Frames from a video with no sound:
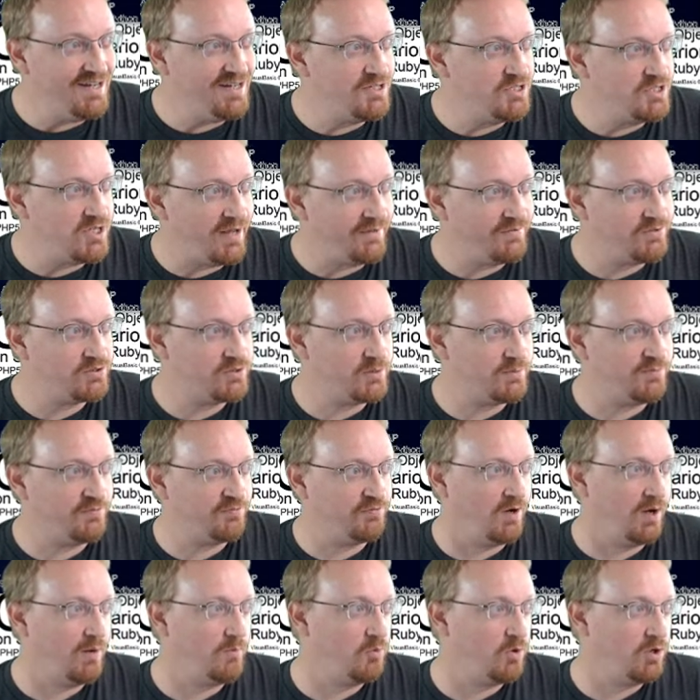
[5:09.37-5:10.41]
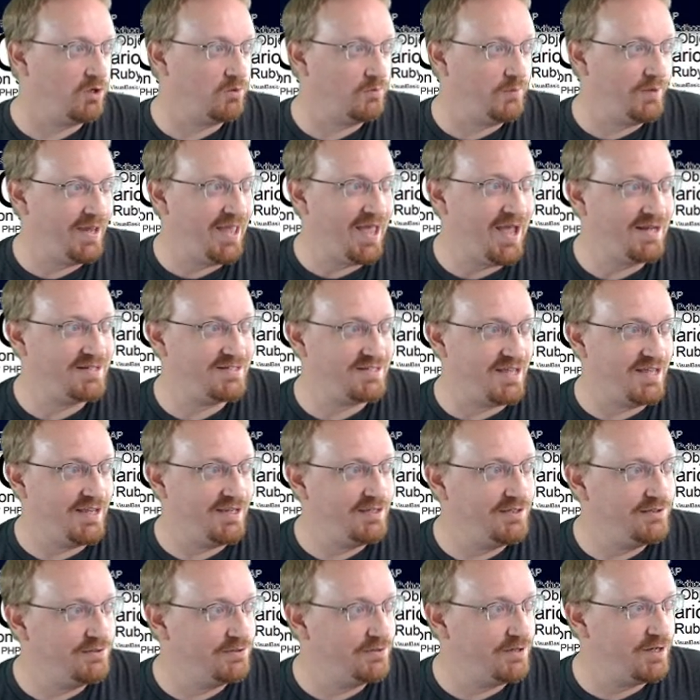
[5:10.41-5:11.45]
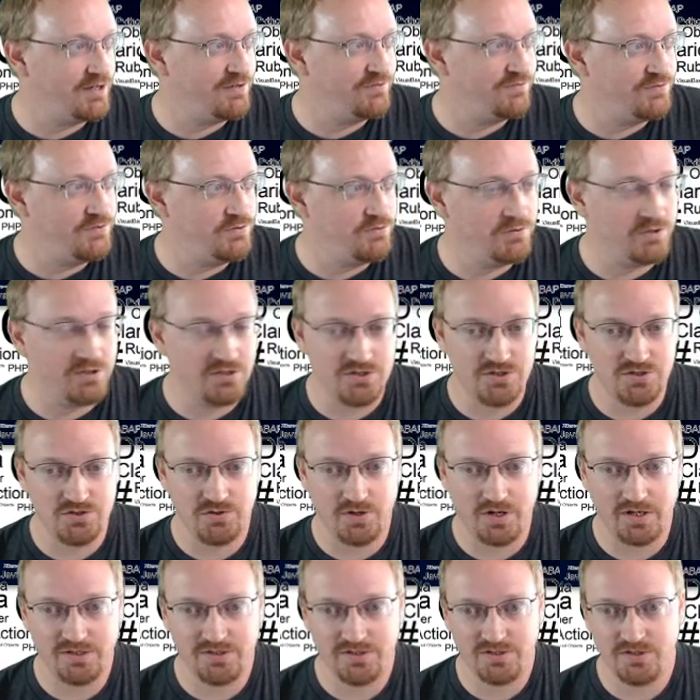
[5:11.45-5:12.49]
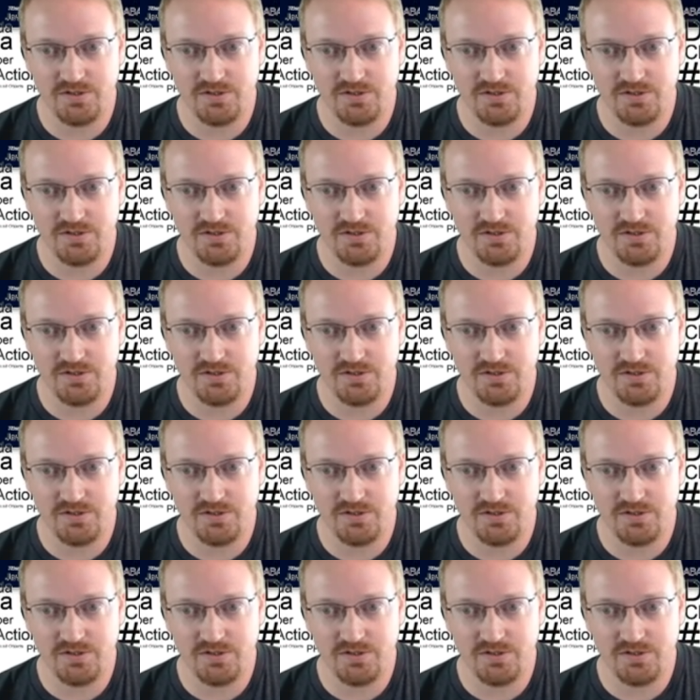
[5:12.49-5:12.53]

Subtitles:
JavaScript framework, React, Angular, and Vue constraints?